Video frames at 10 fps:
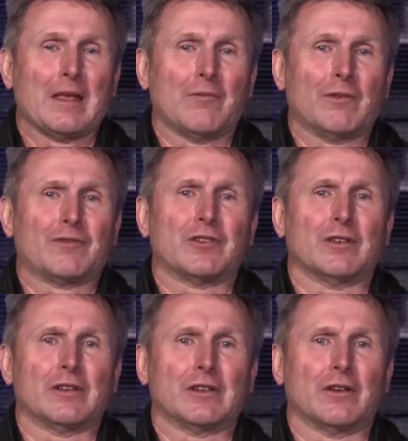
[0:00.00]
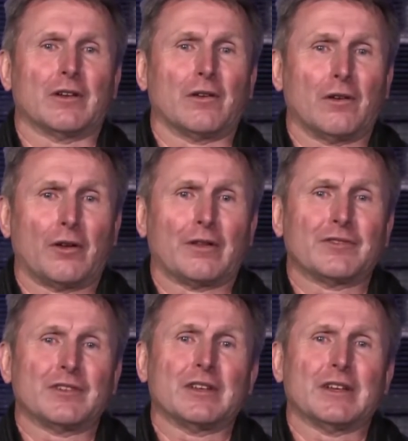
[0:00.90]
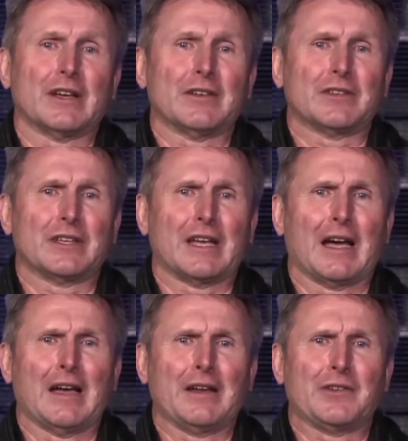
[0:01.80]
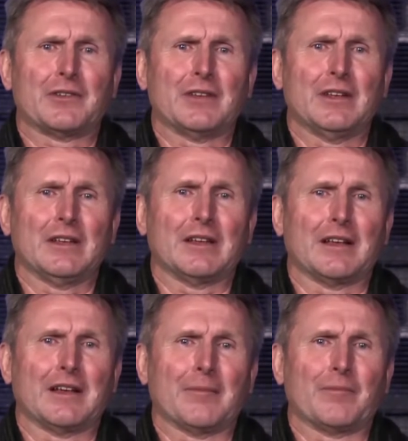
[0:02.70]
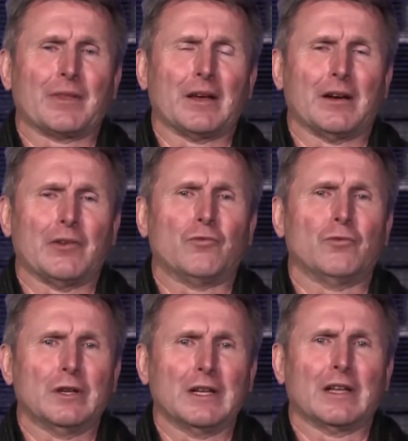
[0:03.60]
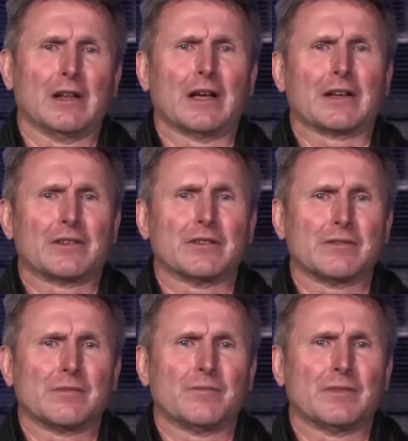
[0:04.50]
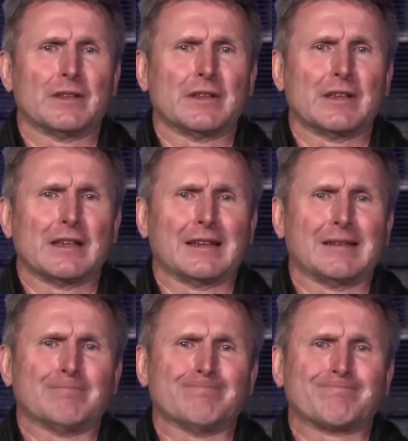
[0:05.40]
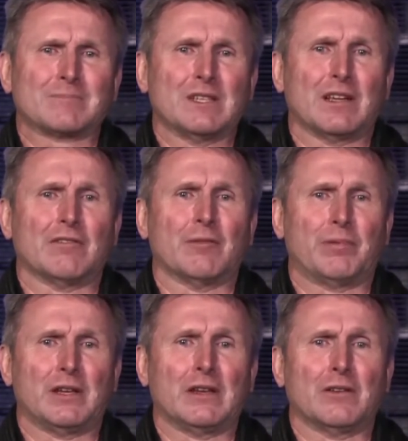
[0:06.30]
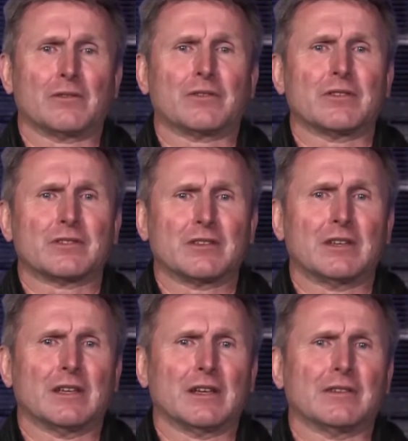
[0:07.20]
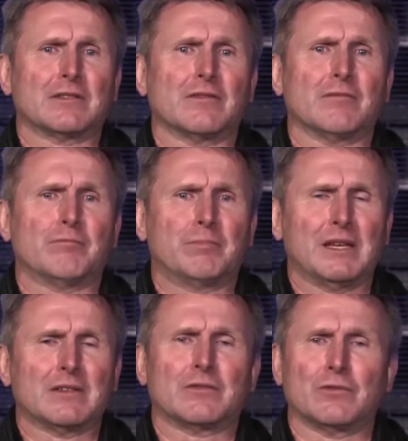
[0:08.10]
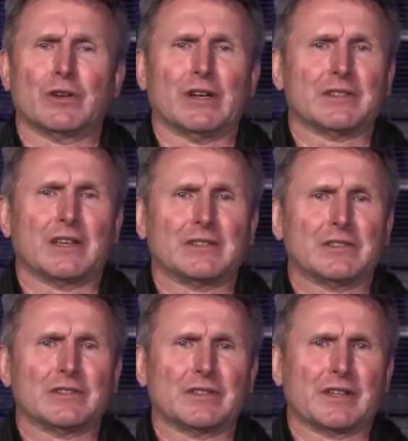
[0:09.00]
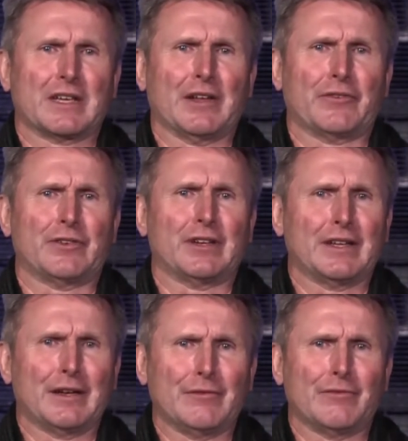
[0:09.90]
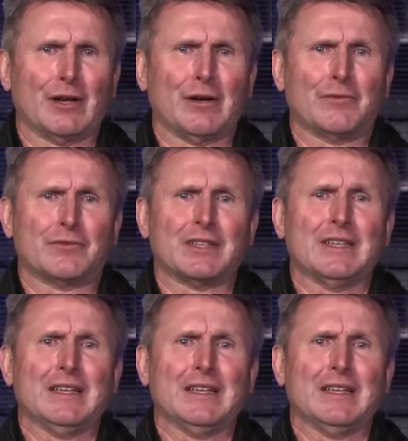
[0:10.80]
We've certainly got a lot of CEOs engaged. I'd really like to, appeal to the CEOs of the biggest organisations in the country to get involved.